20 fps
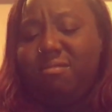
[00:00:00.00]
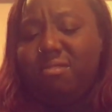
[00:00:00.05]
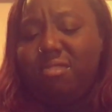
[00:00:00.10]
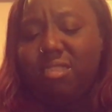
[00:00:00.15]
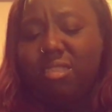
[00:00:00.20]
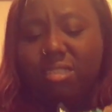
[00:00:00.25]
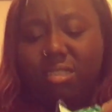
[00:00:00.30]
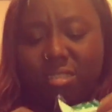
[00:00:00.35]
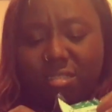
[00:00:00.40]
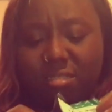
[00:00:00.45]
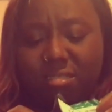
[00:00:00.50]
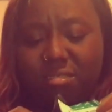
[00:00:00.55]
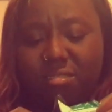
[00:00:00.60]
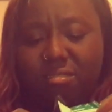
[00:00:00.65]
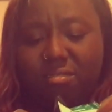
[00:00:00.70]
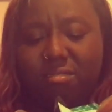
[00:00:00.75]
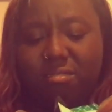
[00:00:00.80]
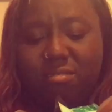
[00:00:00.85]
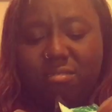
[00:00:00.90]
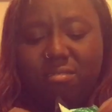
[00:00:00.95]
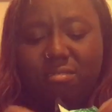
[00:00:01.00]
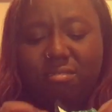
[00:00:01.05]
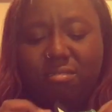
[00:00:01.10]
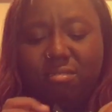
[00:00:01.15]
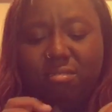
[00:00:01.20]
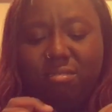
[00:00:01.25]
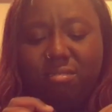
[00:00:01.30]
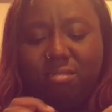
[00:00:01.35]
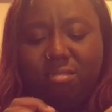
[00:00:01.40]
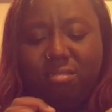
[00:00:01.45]

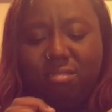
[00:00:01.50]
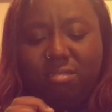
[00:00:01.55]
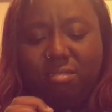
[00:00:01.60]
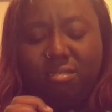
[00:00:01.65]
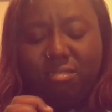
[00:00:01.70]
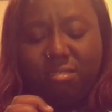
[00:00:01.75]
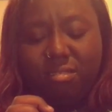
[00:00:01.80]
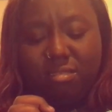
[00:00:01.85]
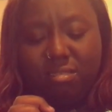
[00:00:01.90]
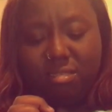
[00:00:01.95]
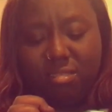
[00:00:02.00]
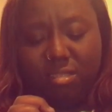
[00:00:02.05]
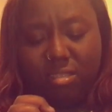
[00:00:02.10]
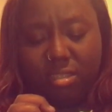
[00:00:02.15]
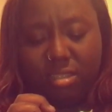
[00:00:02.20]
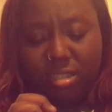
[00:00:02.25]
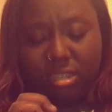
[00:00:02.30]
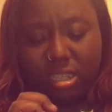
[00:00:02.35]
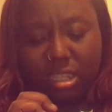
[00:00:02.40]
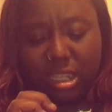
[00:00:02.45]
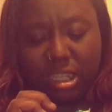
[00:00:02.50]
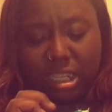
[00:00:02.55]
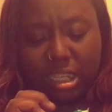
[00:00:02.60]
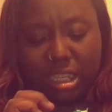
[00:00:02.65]
Nothing is said.